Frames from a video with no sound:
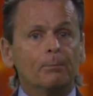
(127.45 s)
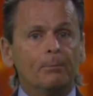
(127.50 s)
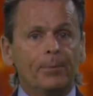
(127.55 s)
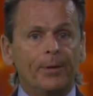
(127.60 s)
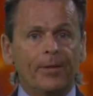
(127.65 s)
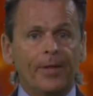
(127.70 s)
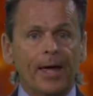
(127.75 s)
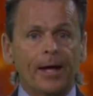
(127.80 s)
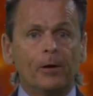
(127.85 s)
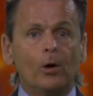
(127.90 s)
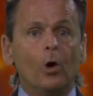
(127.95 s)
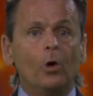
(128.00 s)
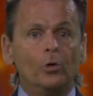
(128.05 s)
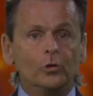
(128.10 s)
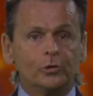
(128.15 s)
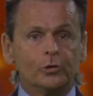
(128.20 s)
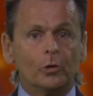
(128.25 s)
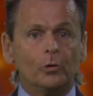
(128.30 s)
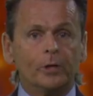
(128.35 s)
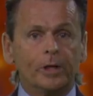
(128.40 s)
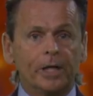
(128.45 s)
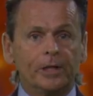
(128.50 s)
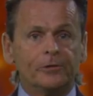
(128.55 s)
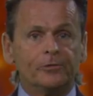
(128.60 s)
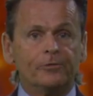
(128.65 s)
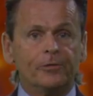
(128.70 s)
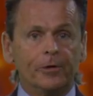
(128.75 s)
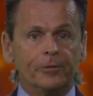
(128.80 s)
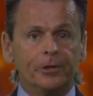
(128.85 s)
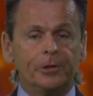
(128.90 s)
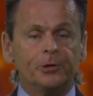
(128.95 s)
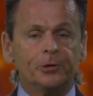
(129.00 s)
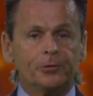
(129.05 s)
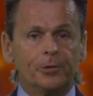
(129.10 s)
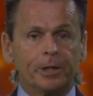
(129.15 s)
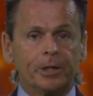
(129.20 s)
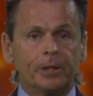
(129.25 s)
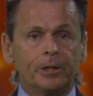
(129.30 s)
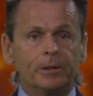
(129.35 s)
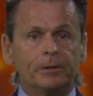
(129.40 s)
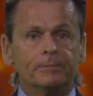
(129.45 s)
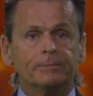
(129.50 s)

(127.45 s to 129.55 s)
but that also gets very tricky.